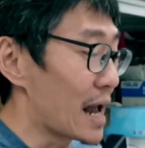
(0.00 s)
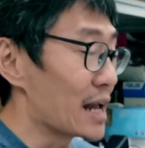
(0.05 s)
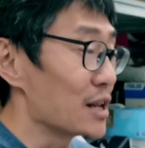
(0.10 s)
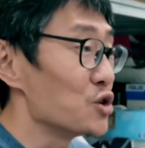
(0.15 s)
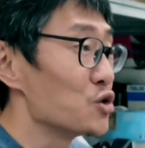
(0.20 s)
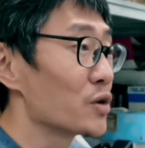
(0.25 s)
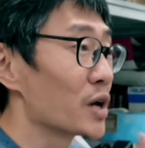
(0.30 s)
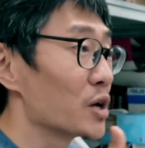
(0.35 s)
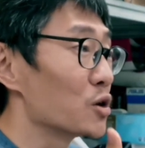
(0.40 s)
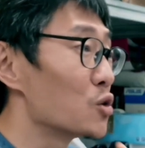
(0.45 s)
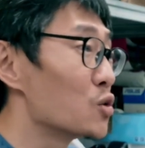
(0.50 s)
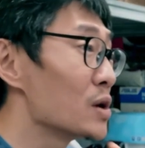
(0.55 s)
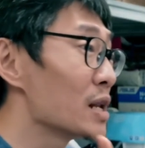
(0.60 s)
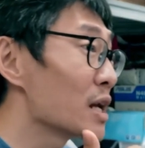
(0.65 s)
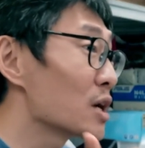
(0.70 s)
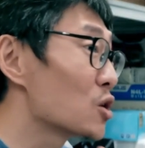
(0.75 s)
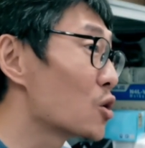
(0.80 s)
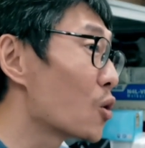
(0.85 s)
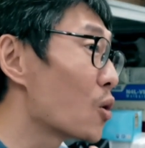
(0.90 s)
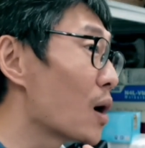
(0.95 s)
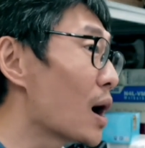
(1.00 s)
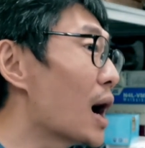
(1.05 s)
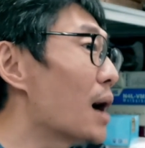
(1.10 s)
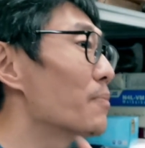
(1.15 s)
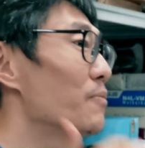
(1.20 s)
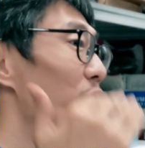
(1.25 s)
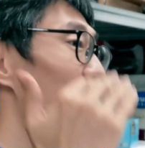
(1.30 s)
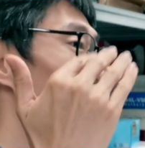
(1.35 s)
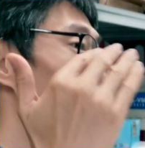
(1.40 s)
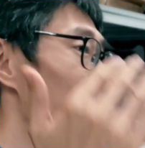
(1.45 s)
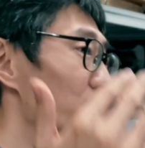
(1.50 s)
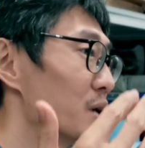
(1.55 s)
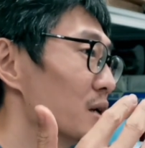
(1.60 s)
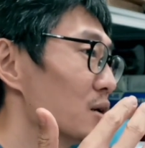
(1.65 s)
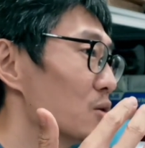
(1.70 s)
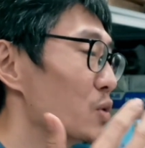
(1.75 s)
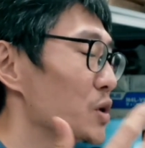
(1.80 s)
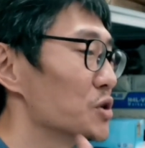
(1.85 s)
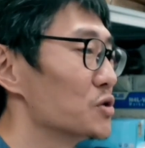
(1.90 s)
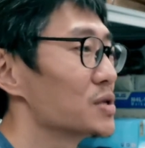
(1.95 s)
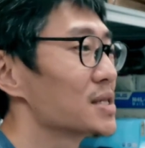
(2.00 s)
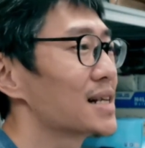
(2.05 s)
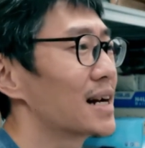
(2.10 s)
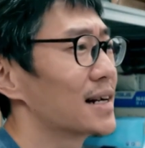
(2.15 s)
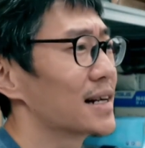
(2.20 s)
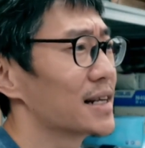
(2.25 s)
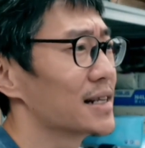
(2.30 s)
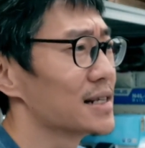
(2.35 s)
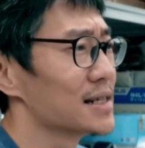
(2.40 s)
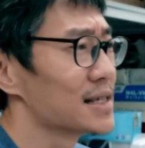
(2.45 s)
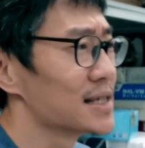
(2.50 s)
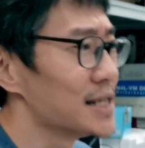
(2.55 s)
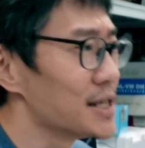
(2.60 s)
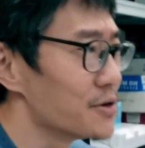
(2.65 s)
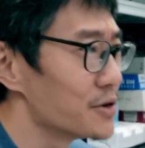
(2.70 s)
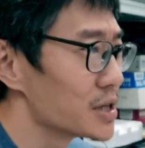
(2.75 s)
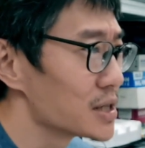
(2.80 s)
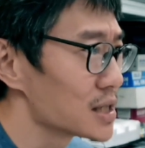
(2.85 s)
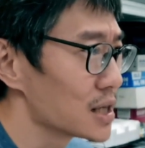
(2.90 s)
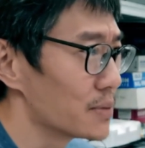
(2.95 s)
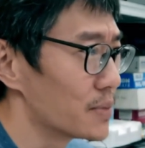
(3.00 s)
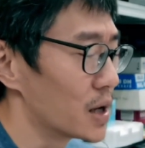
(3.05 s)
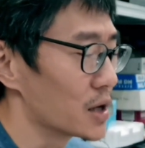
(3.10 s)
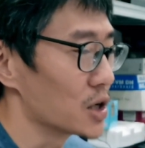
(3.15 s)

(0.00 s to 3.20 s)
you can only go up from here when you start getting serious about your